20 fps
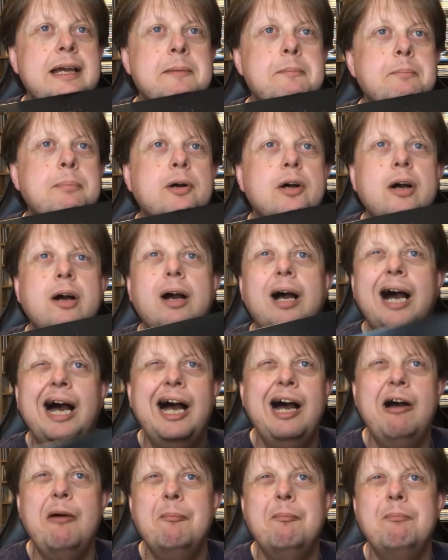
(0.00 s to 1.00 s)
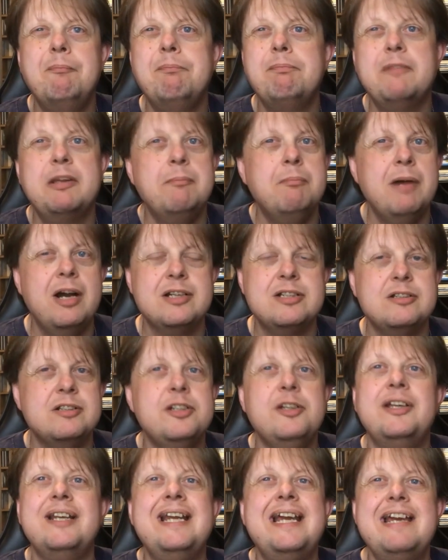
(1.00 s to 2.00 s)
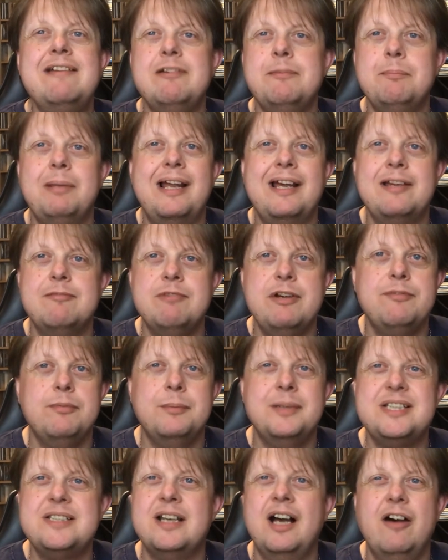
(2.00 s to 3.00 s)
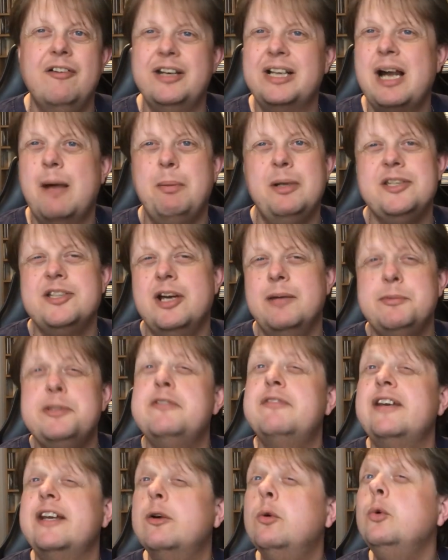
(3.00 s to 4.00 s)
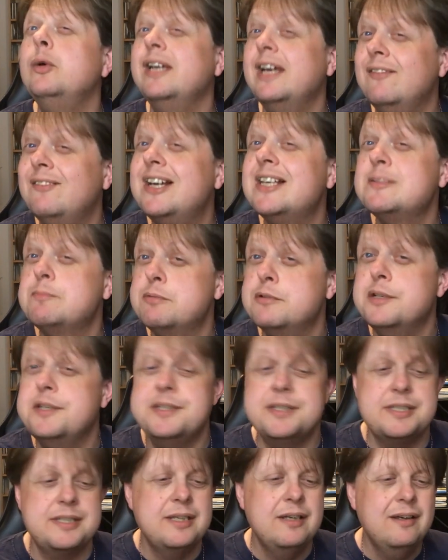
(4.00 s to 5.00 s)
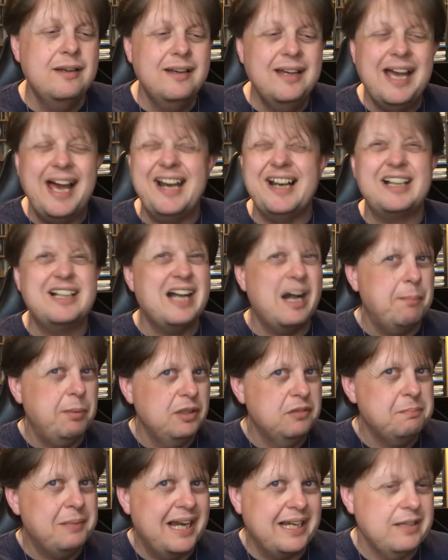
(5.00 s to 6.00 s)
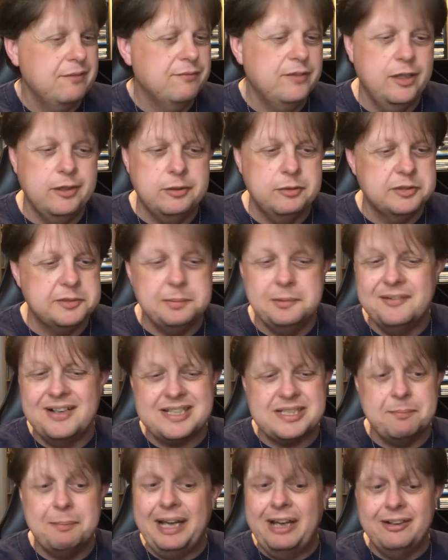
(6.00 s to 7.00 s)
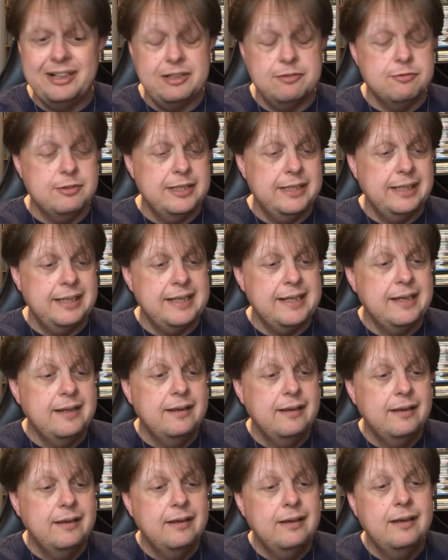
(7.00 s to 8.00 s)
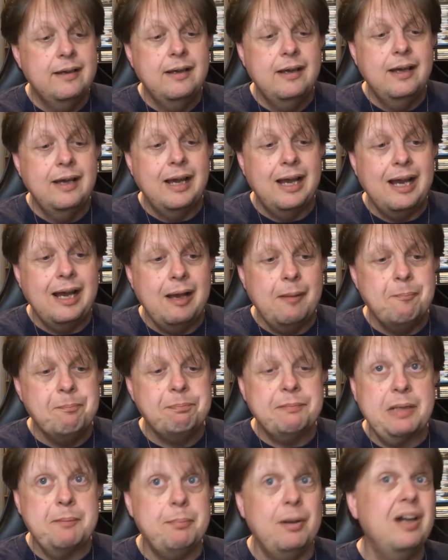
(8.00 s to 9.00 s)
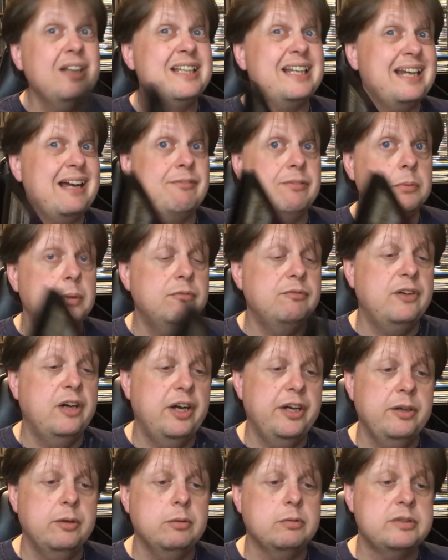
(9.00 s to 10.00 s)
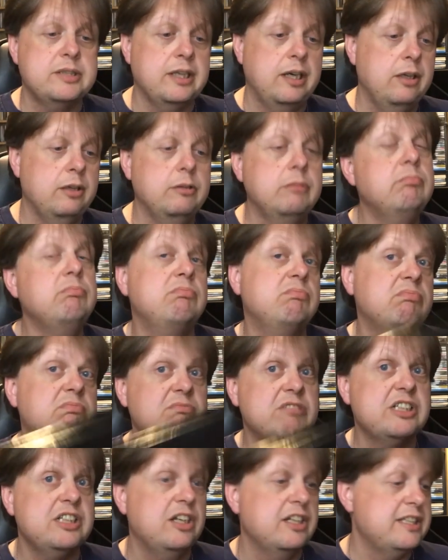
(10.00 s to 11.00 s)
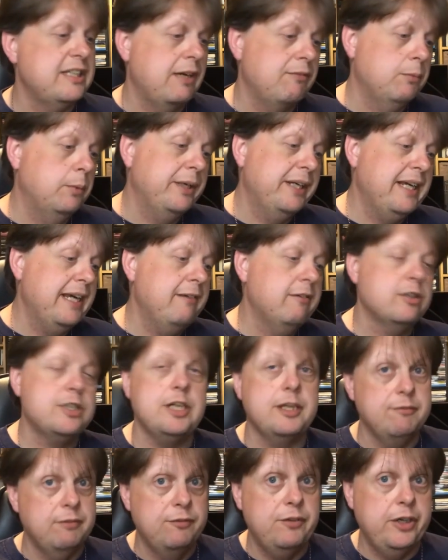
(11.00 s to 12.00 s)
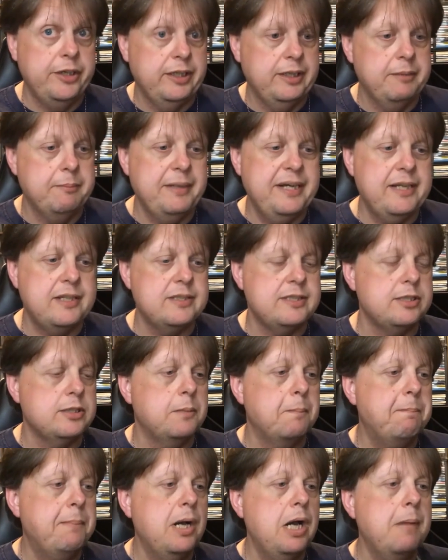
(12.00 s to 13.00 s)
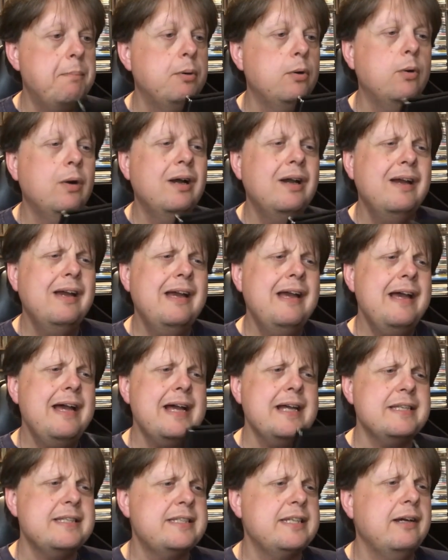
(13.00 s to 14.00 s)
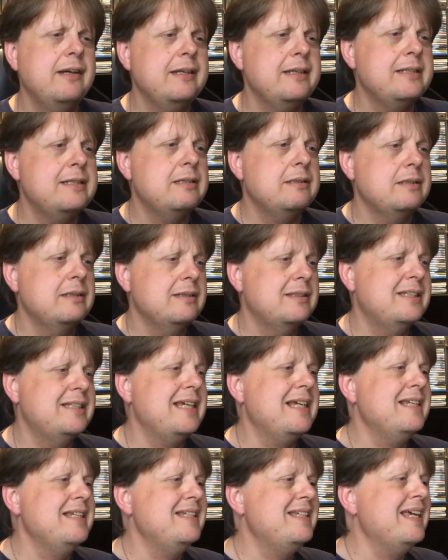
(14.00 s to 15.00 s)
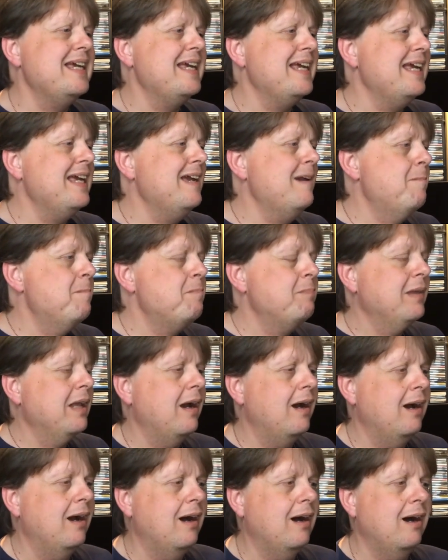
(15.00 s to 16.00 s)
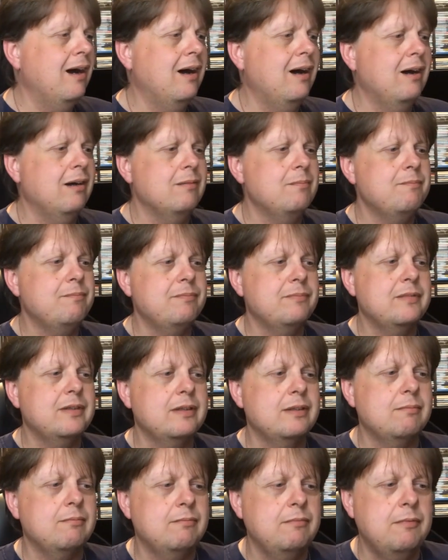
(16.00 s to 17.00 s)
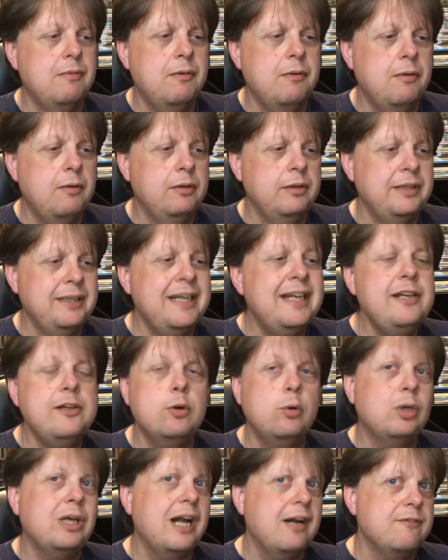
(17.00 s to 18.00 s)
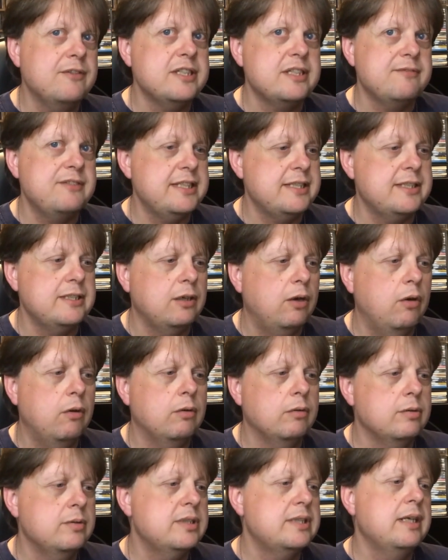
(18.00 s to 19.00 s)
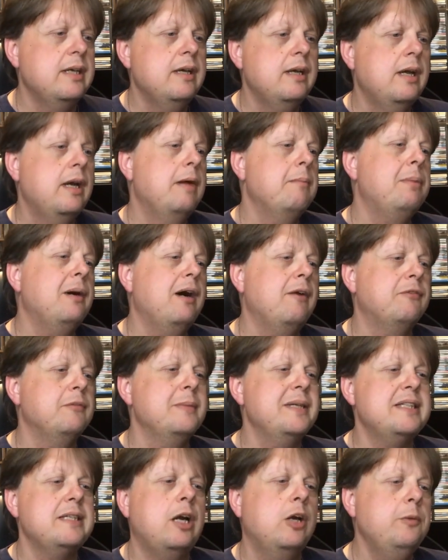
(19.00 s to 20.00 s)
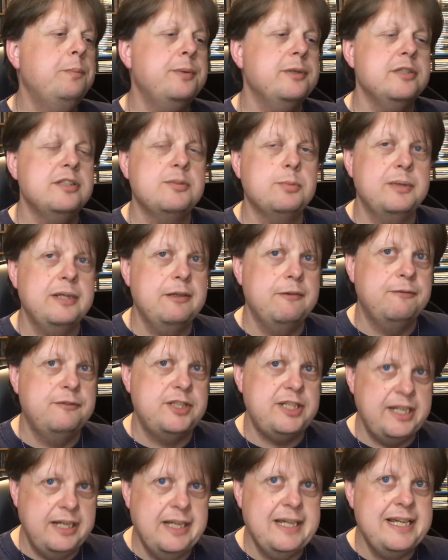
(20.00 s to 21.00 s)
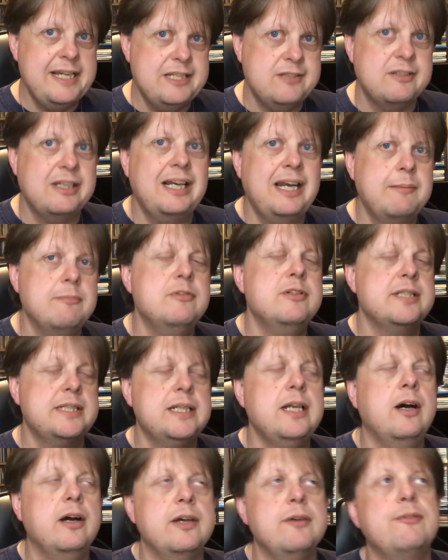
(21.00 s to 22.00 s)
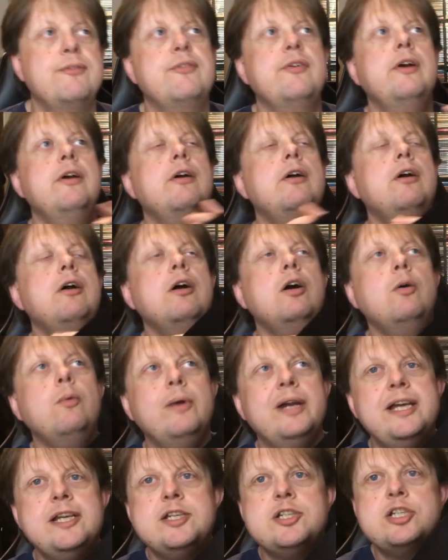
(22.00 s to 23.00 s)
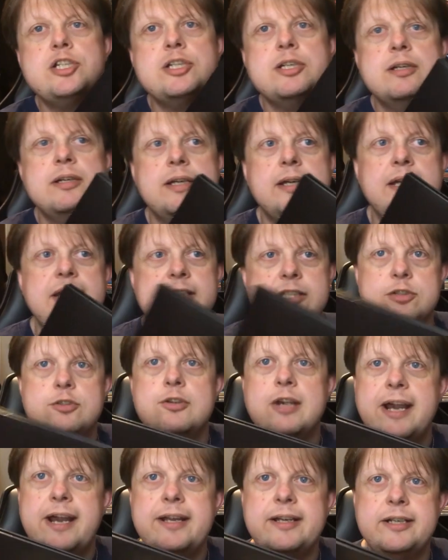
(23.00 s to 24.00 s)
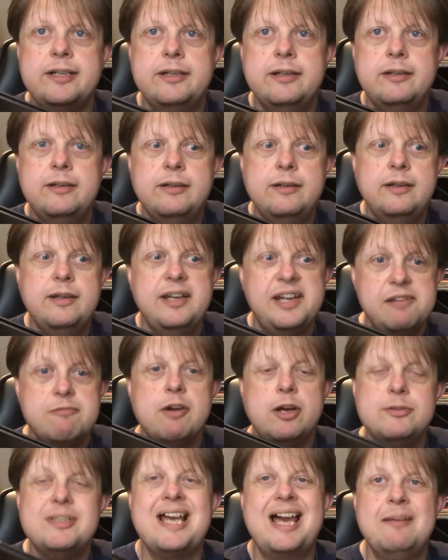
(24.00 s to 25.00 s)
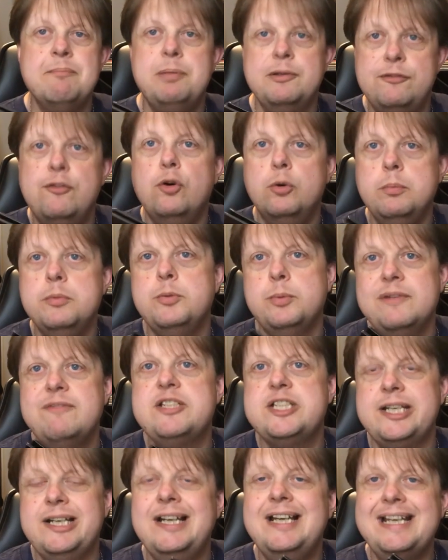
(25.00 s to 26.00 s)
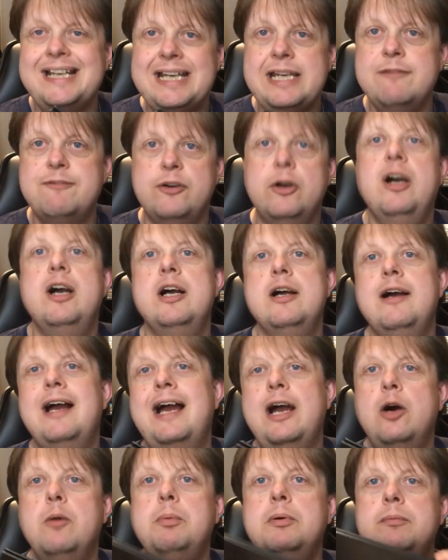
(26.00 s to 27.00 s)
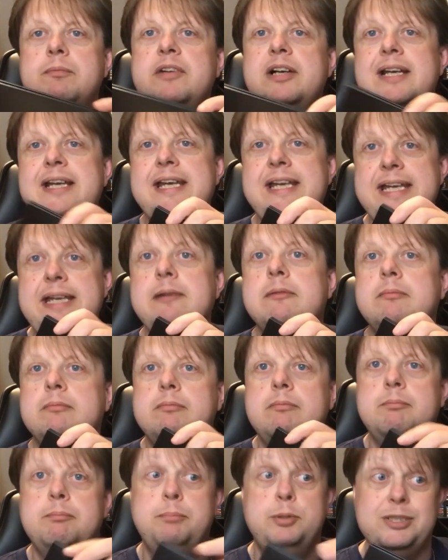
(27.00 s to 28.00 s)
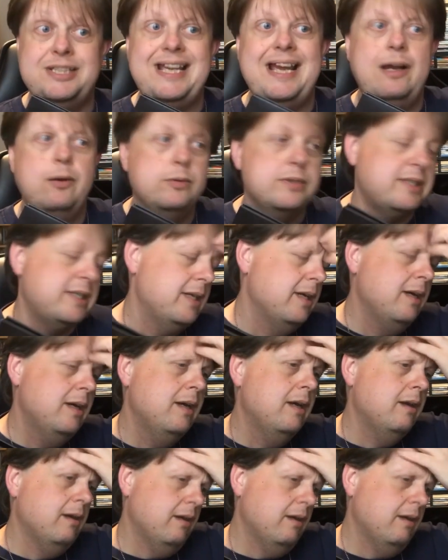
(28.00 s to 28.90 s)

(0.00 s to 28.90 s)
input. You can hear him playing rhythm guitar, and a couple of times you think, oh yeah, that's Prince, and a couple of backing vocals, but that's about it really. But I didn't have them on vinyl, so it's nice to have them on here. I'll show you the vinyl in a minute because it's on purple. Inside C and D are nearly all covers of his songs, apart from it opens with Sheila E.'s The Glamorous Life, which is a track he wrote and performed with Sheila E. for her album that he put out.